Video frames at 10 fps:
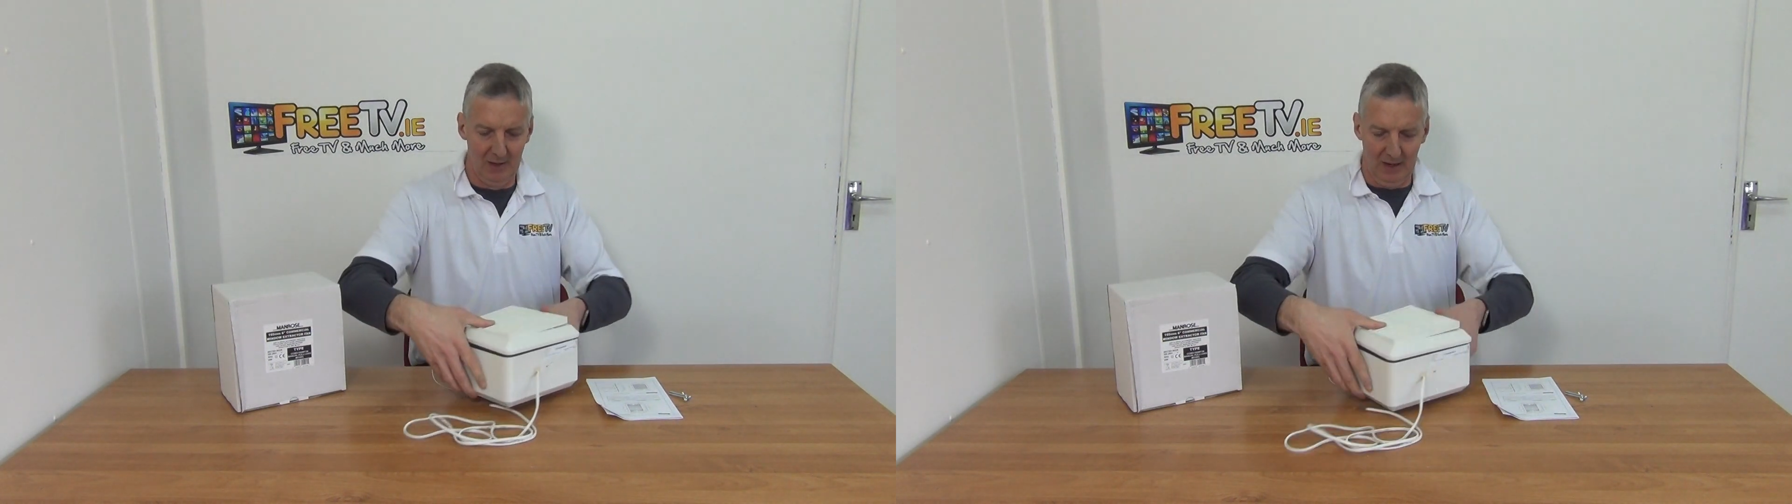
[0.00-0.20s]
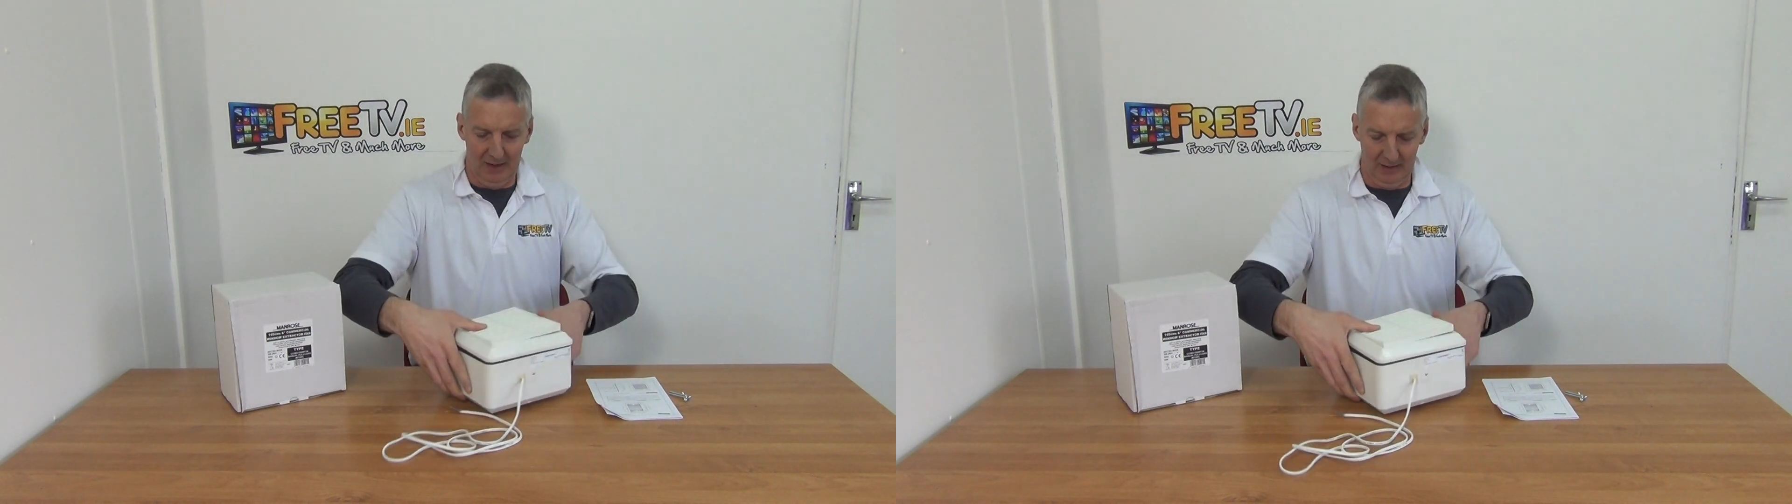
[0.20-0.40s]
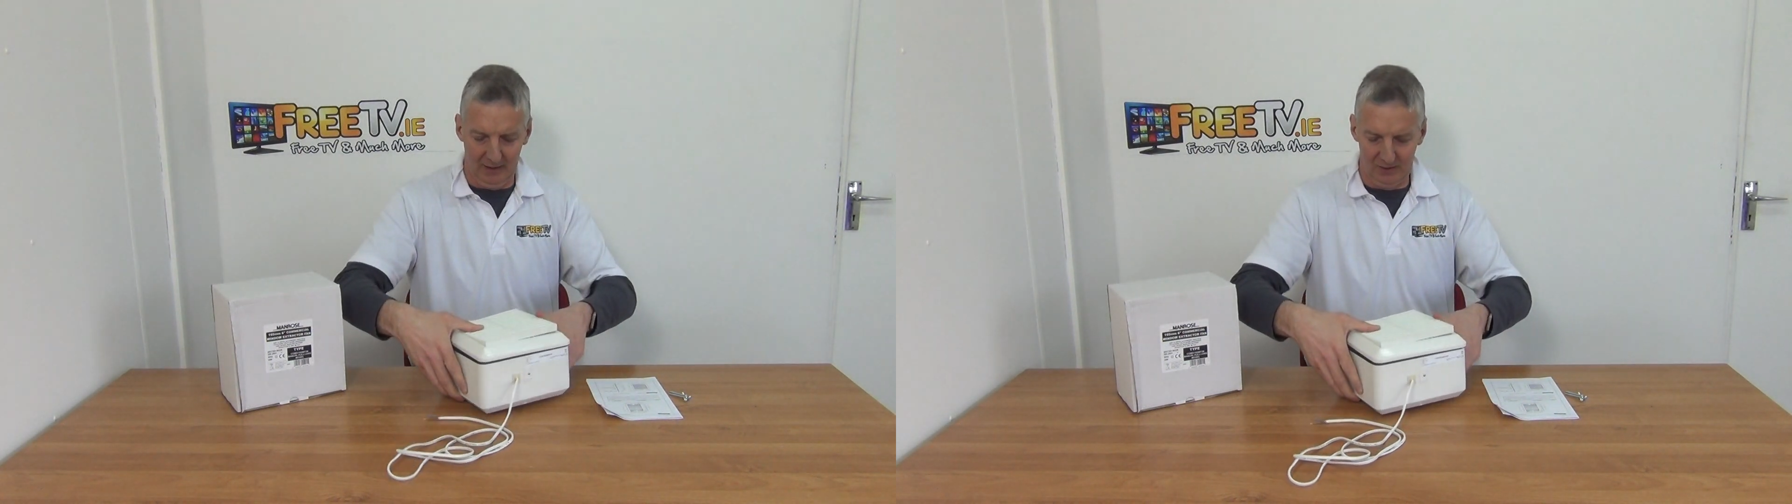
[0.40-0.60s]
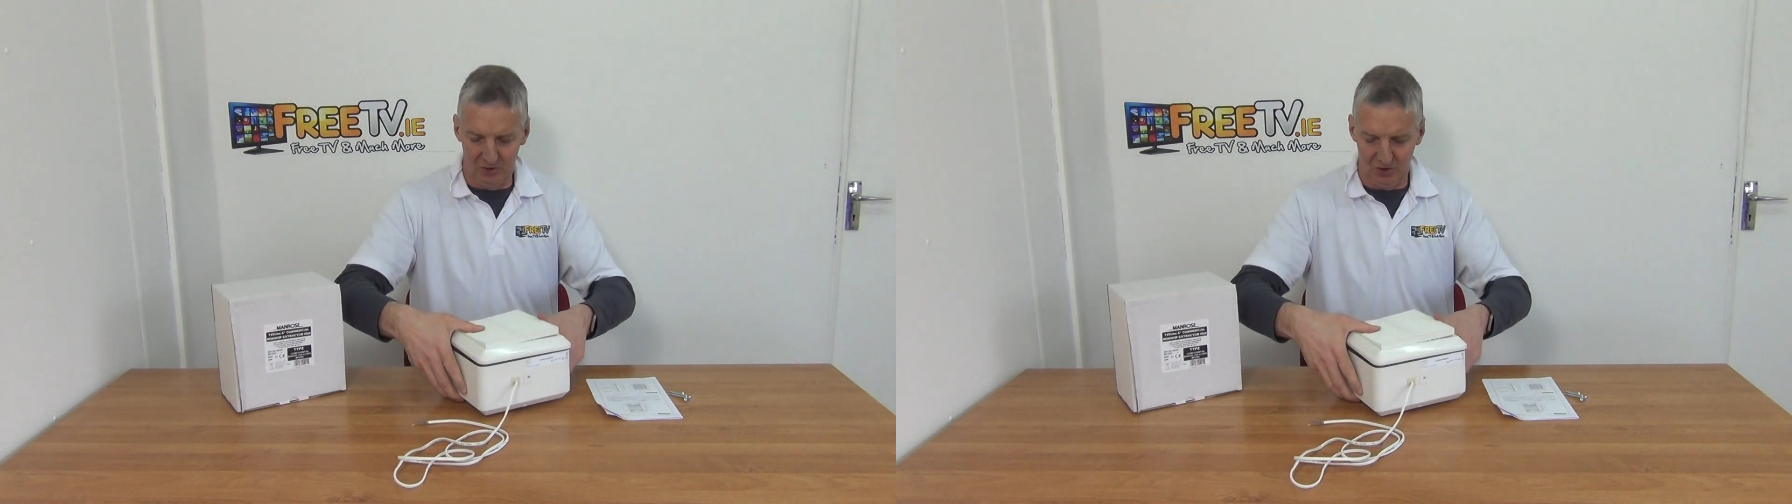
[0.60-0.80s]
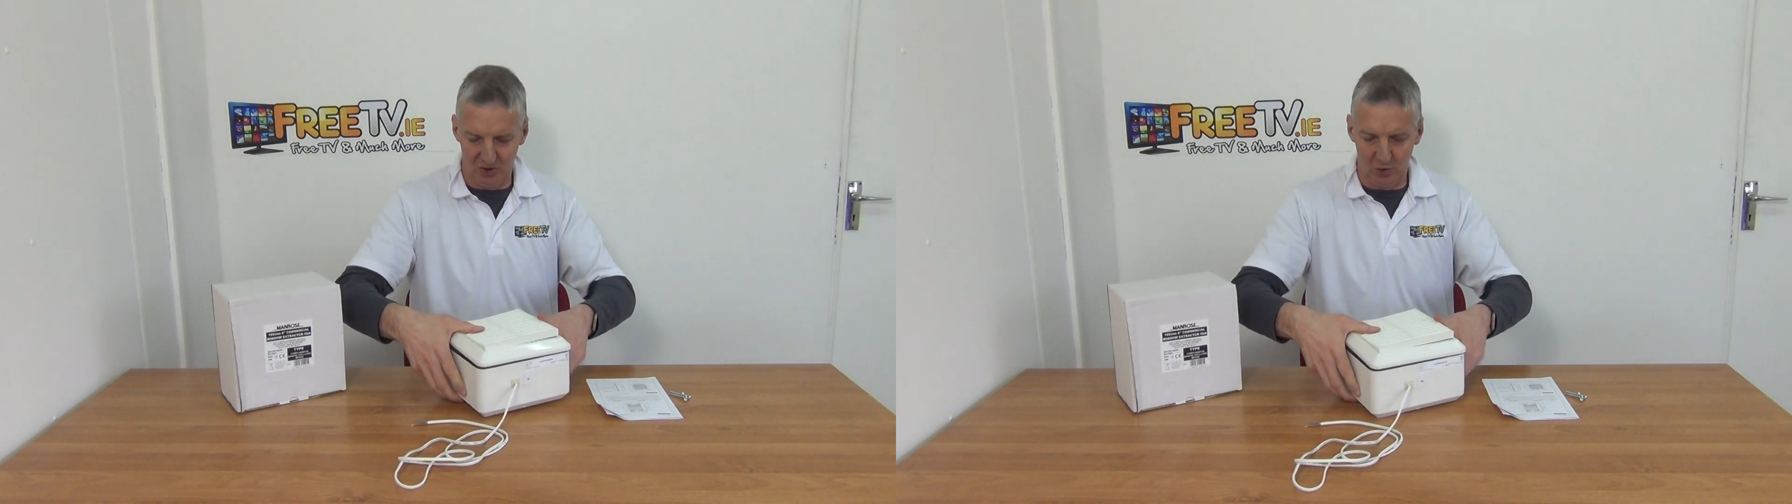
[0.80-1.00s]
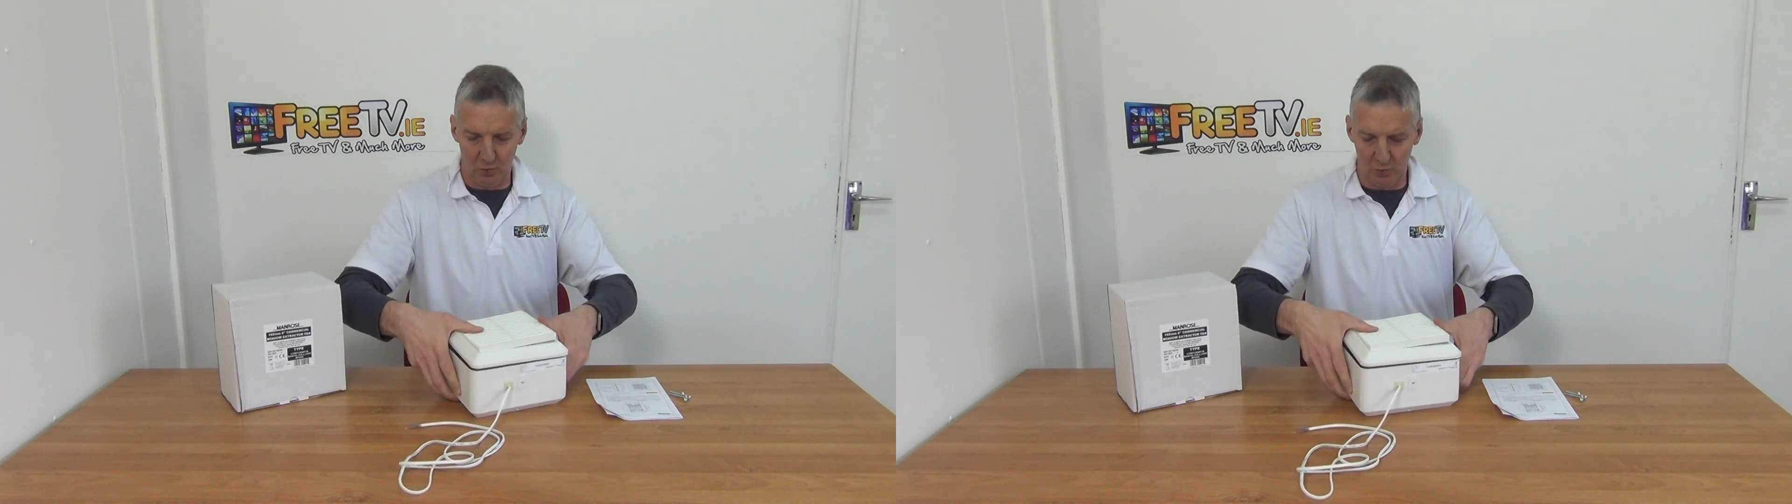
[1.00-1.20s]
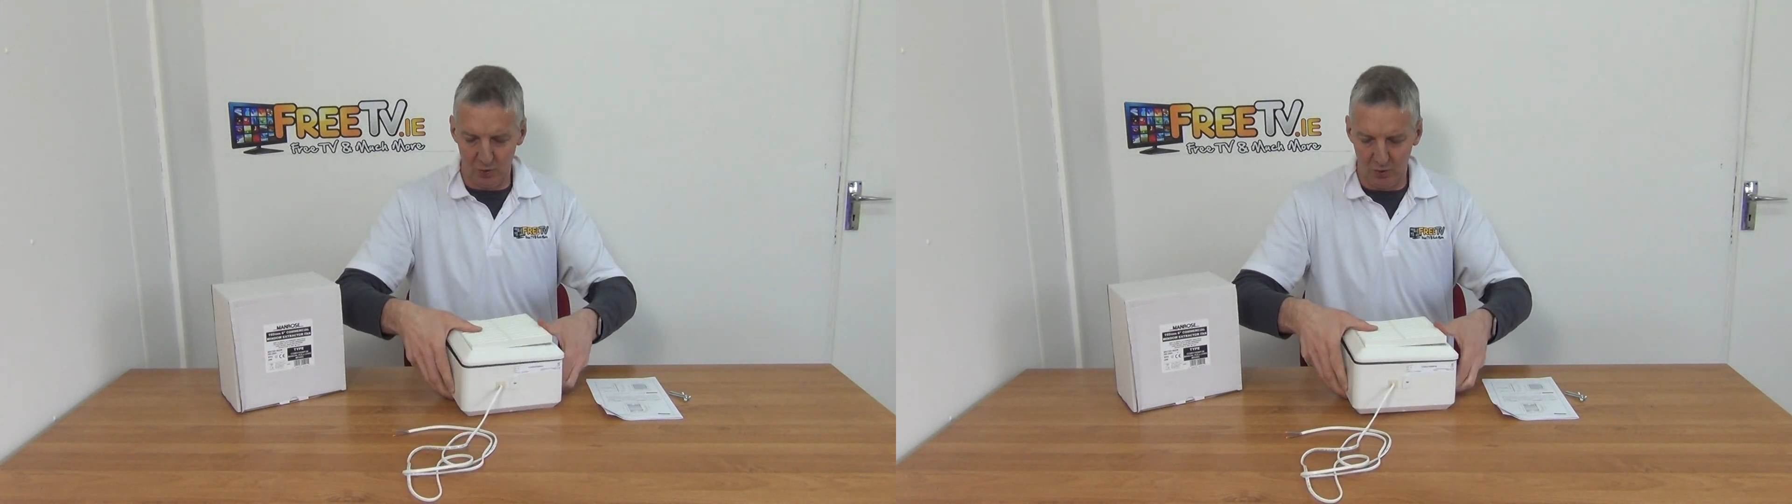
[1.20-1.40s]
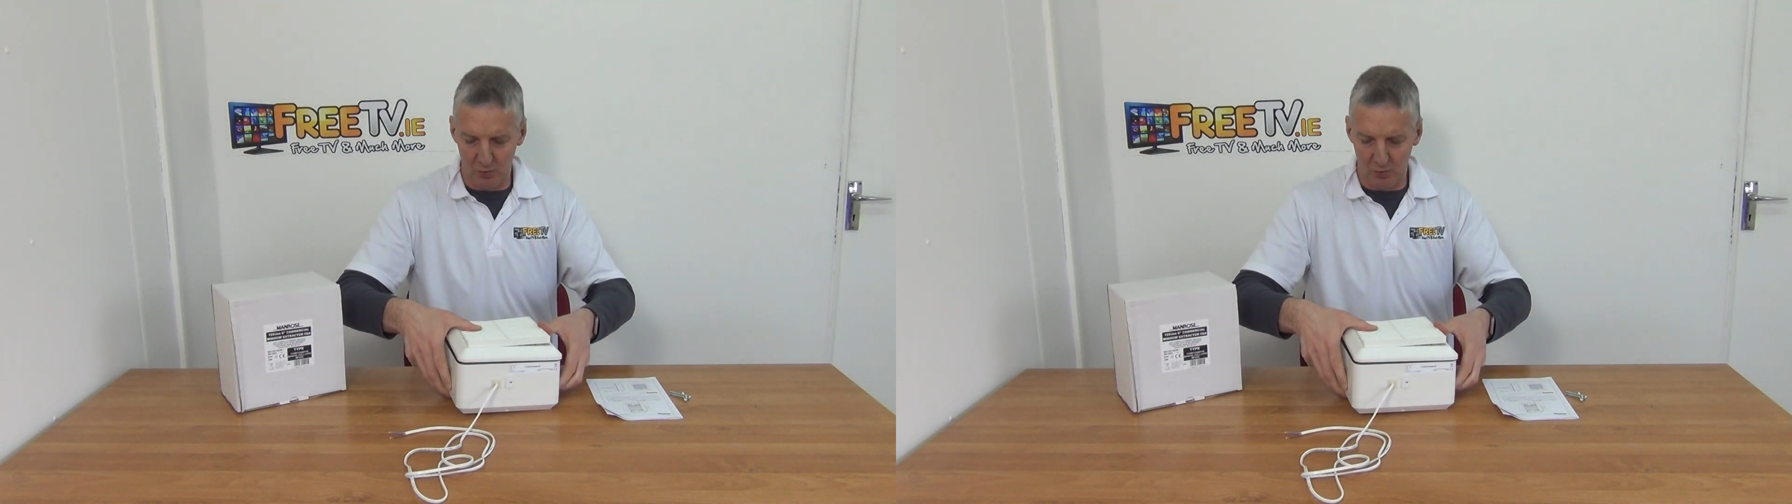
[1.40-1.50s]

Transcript: and I'll just show